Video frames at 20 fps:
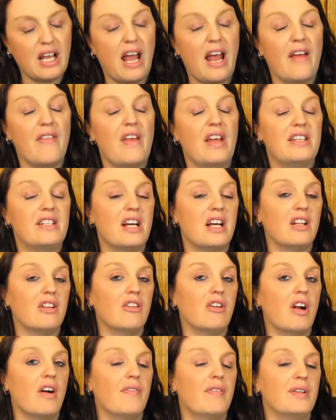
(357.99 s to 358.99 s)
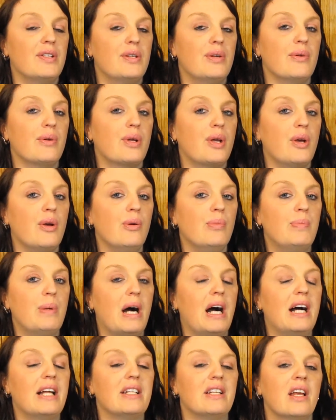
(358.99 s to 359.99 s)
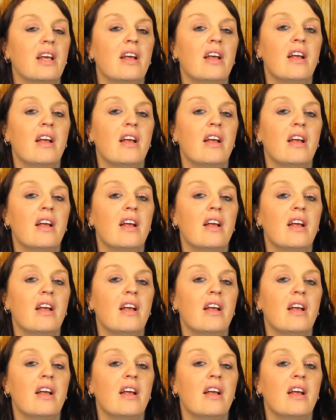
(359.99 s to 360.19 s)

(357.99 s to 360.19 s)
I had that $1 off a 2 coupon